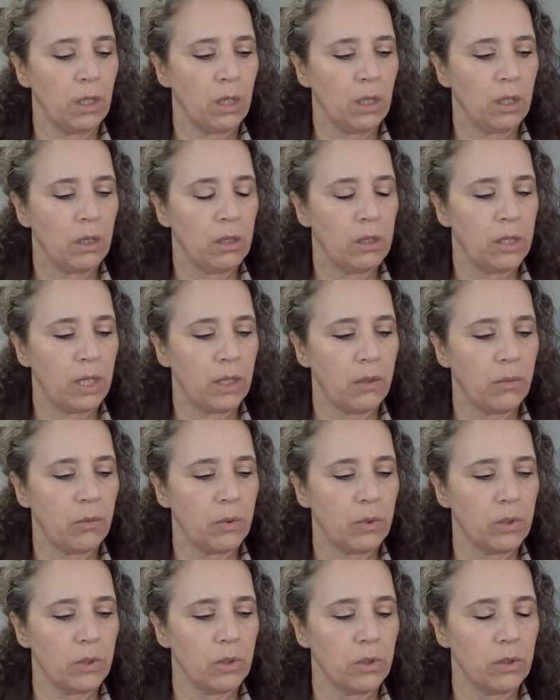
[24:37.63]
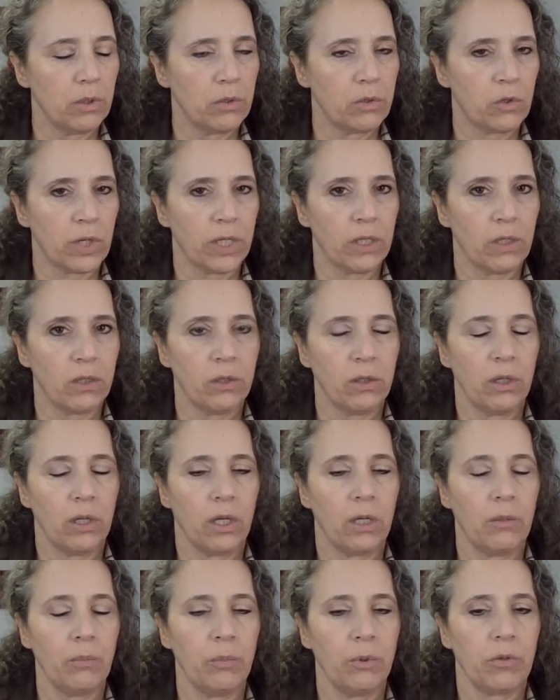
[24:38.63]
they tried to hook
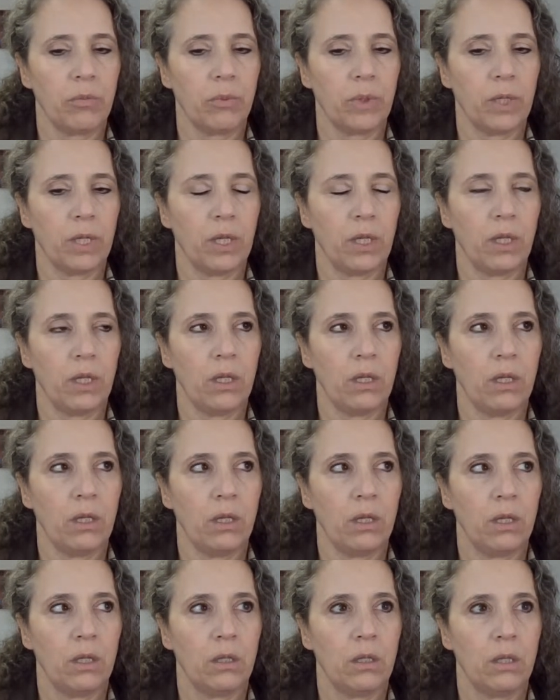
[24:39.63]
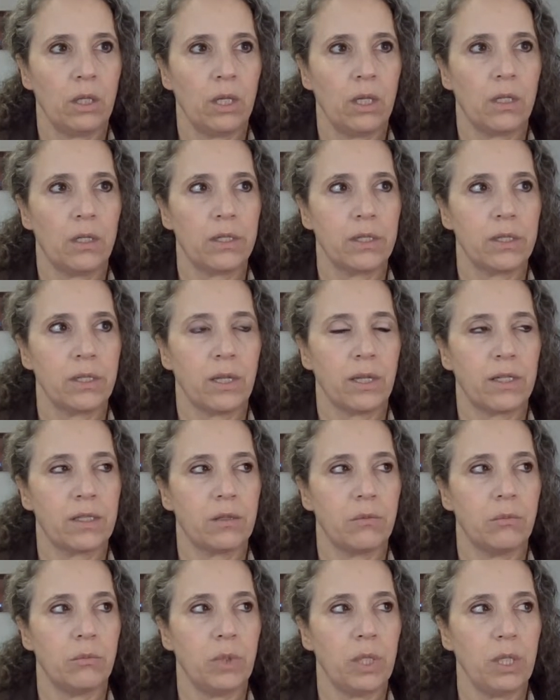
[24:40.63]
up with me. They
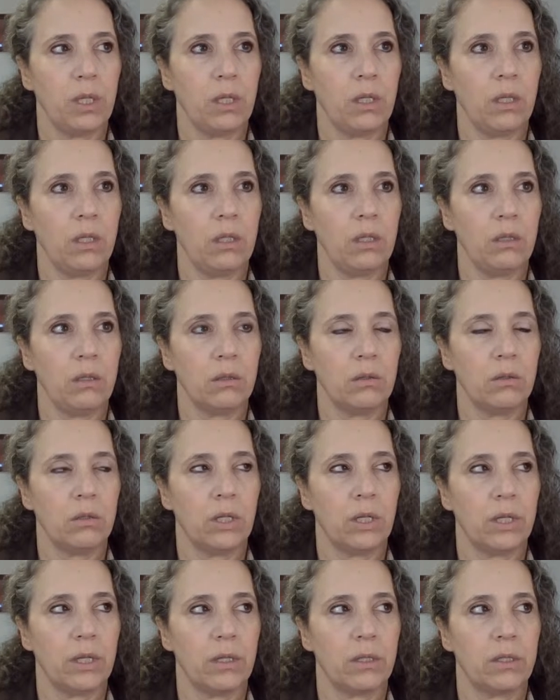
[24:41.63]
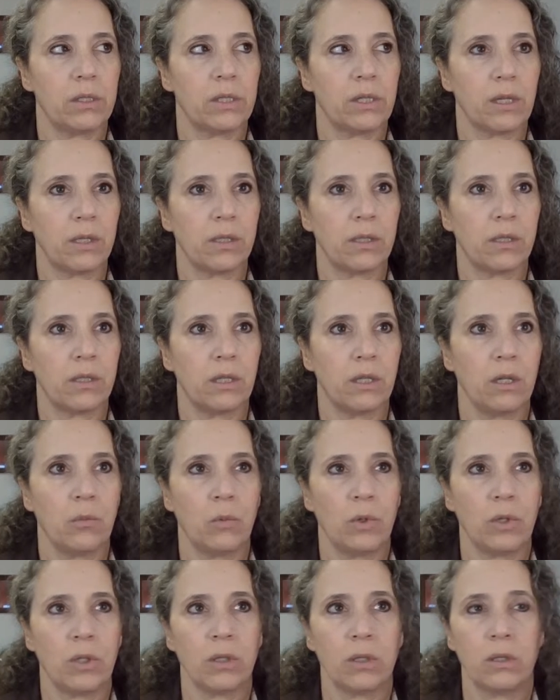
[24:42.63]
contacted me, or I contacted them,
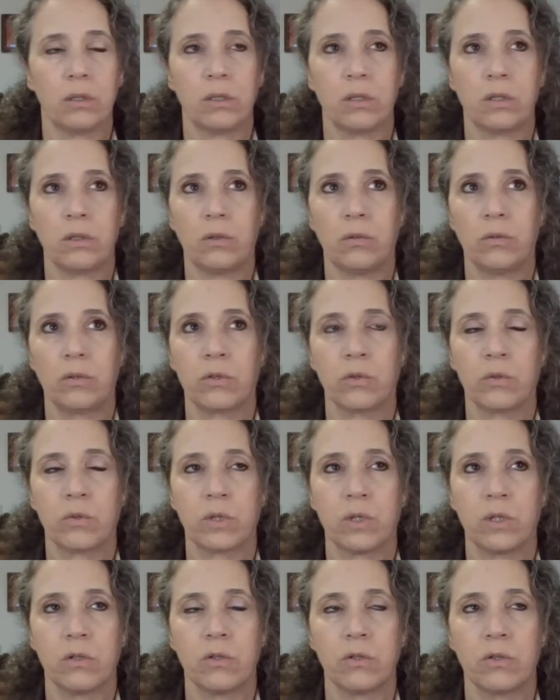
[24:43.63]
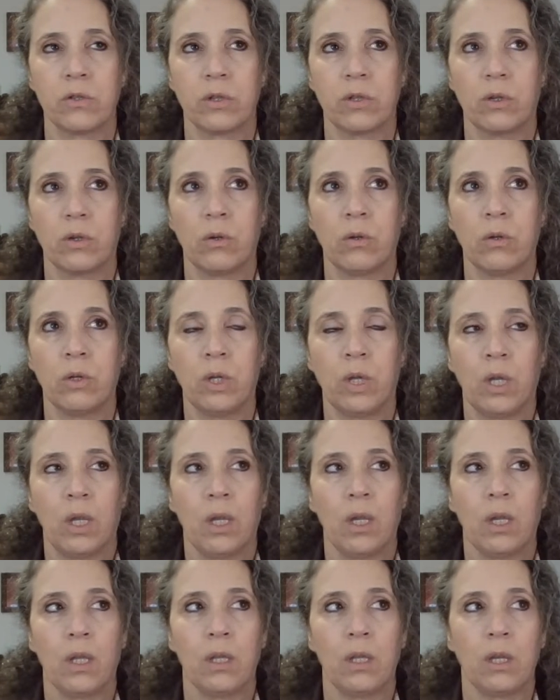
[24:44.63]
one of the two. This was years ago.
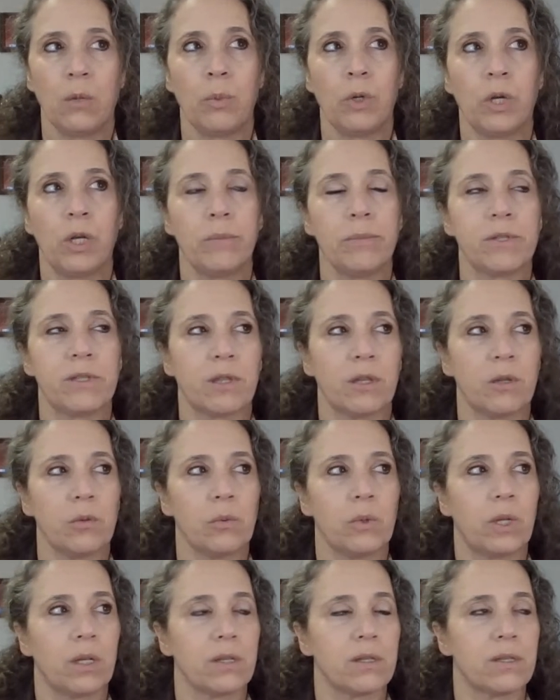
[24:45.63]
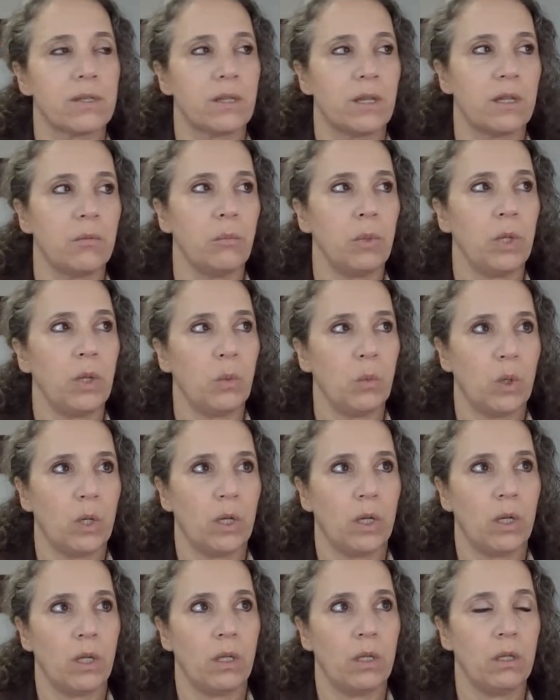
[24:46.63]
And they promised they were going to send me
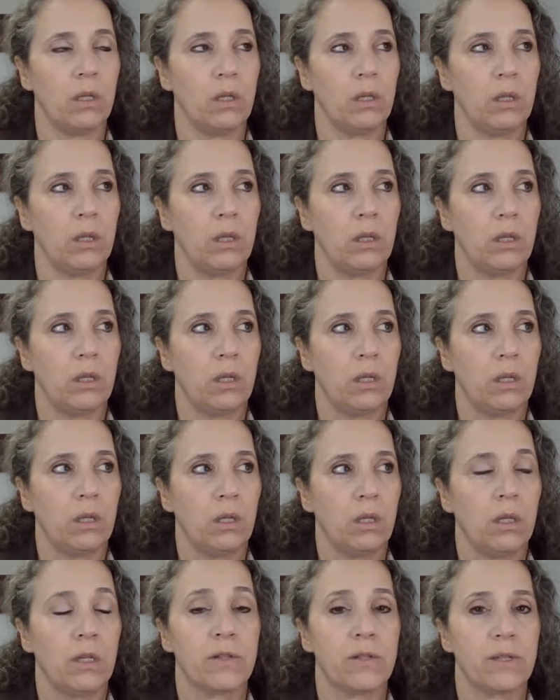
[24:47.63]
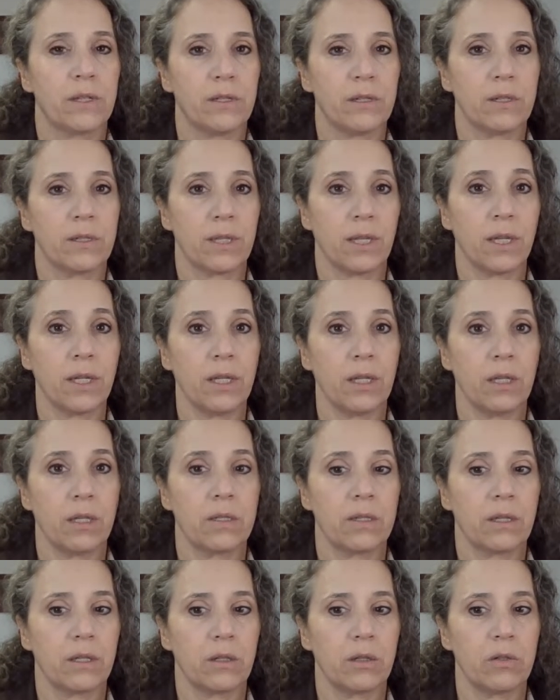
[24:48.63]
one. And I was all excited
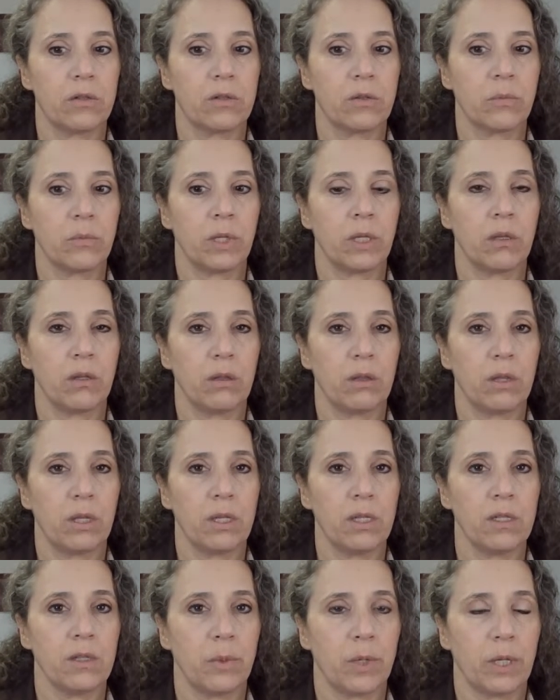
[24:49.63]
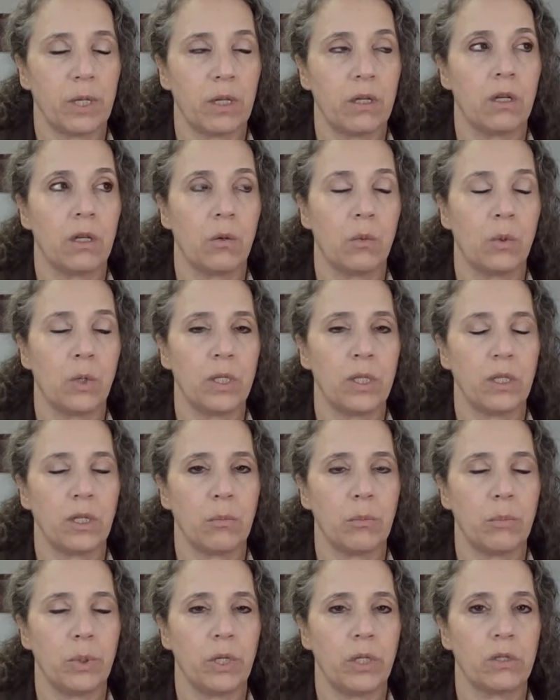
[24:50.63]
because I'd heard so many good things about it, and I wanted to
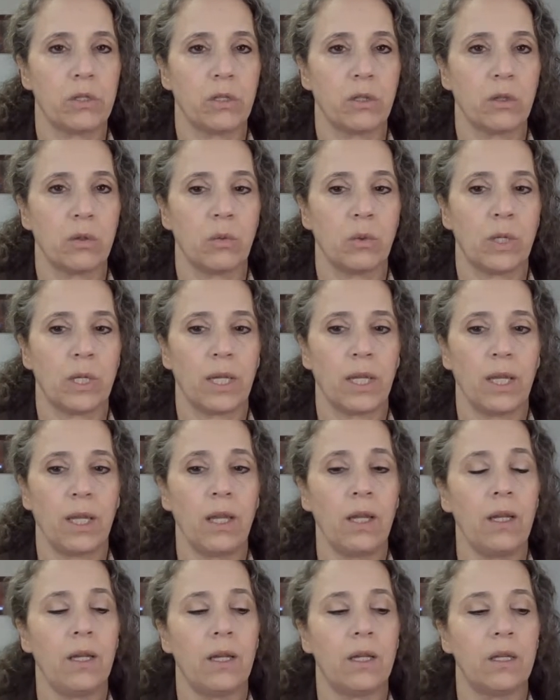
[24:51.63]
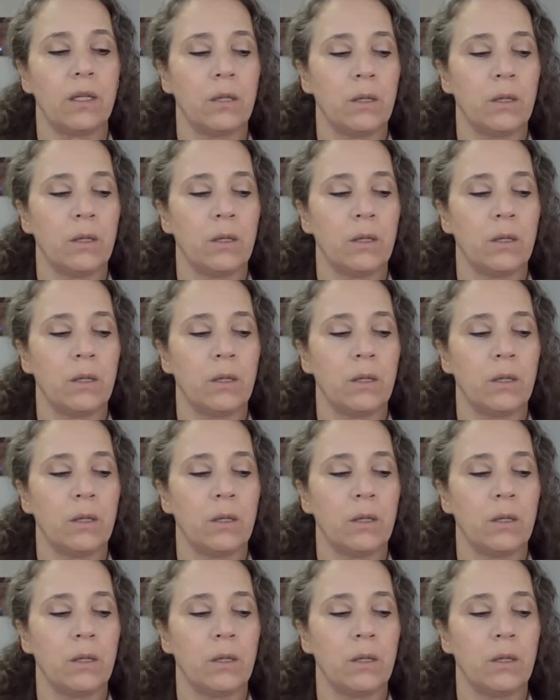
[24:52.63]
compare it to the one I had.